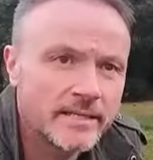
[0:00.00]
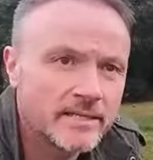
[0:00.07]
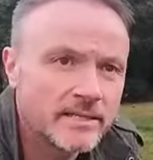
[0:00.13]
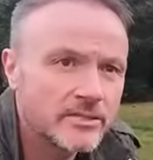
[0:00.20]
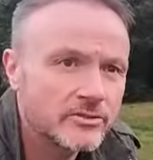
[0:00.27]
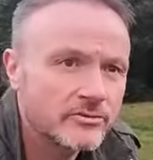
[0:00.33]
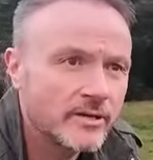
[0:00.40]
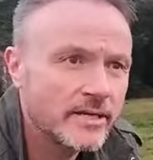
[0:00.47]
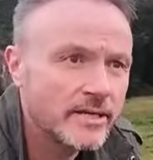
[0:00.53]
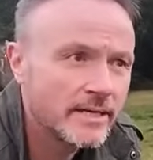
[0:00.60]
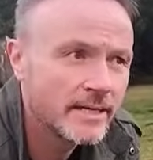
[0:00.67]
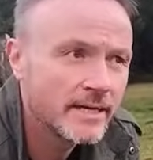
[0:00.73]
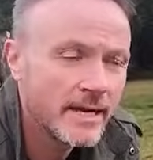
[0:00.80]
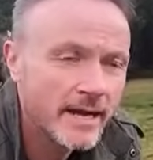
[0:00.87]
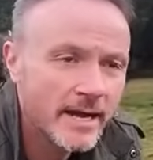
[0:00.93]
industry.
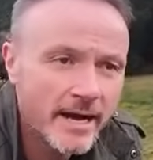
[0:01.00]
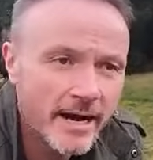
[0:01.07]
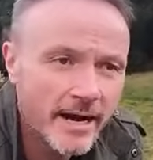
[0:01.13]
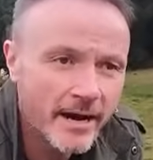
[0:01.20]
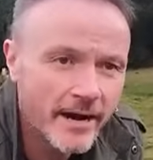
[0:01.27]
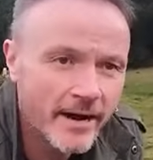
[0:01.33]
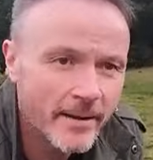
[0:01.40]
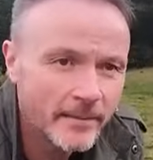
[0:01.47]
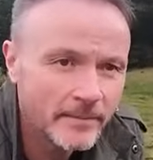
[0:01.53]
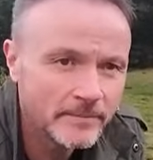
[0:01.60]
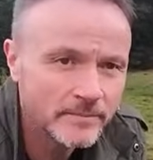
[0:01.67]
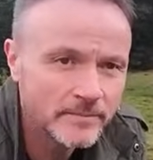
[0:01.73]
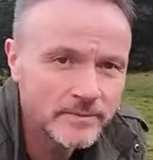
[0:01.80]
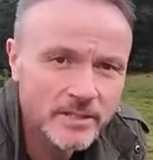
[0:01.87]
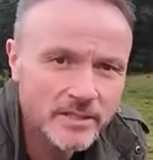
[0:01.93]

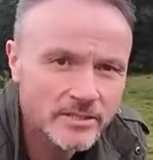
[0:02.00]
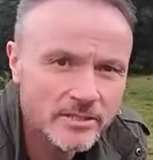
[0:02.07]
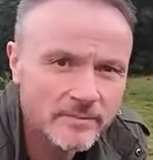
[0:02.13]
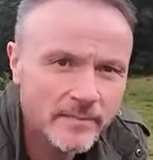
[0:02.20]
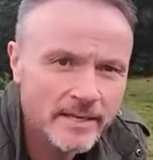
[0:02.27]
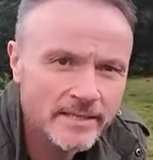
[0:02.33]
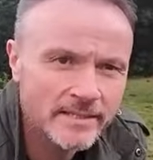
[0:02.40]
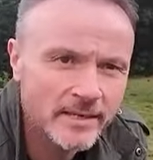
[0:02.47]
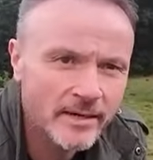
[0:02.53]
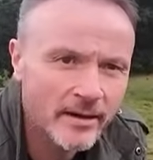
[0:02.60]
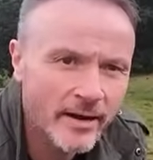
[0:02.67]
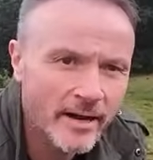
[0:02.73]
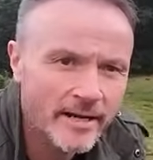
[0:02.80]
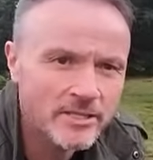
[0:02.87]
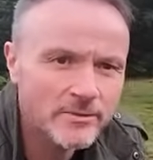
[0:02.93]
Such an amazing
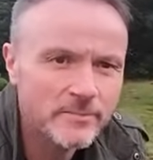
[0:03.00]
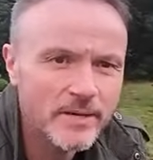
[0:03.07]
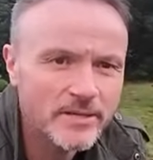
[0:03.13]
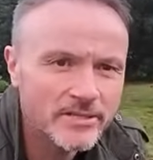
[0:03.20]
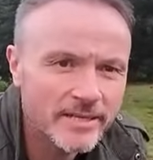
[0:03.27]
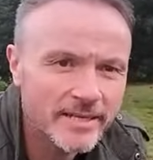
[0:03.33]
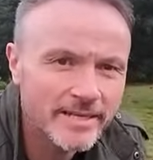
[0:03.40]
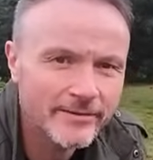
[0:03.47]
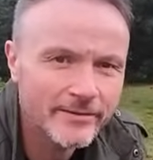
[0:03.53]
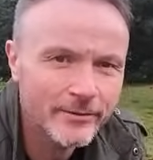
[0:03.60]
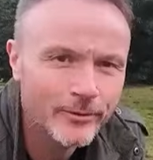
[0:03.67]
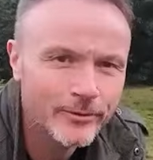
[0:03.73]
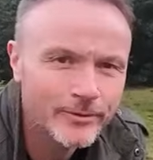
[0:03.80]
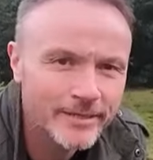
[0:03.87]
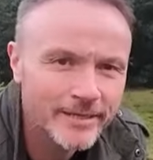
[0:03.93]
guy, and especially, of
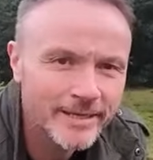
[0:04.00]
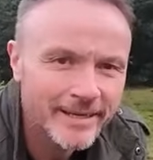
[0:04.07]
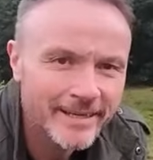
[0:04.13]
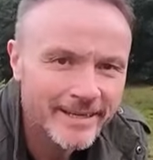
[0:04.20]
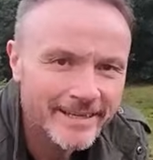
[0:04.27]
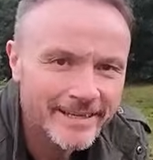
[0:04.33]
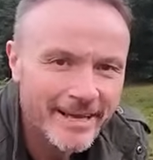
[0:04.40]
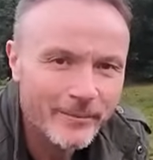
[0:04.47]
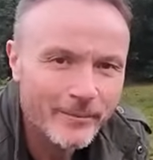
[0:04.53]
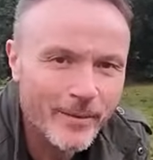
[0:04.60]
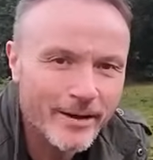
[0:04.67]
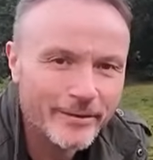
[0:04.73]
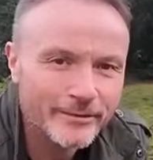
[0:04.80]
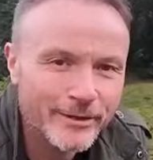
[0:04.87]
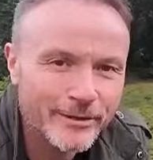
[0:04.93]
course, that
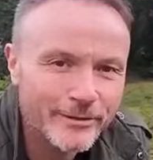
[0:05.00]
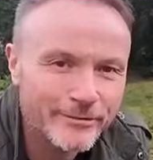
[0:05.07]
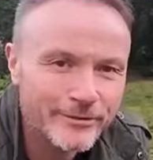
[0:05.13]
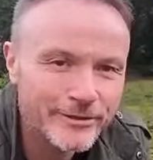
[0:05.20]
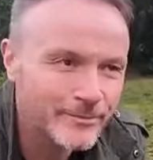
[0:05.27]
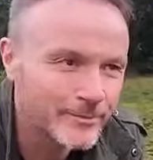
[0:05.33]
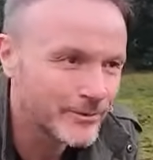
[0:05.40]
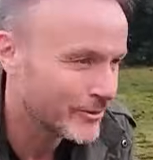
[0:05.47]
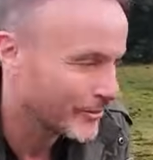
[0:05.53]
well-known Christmas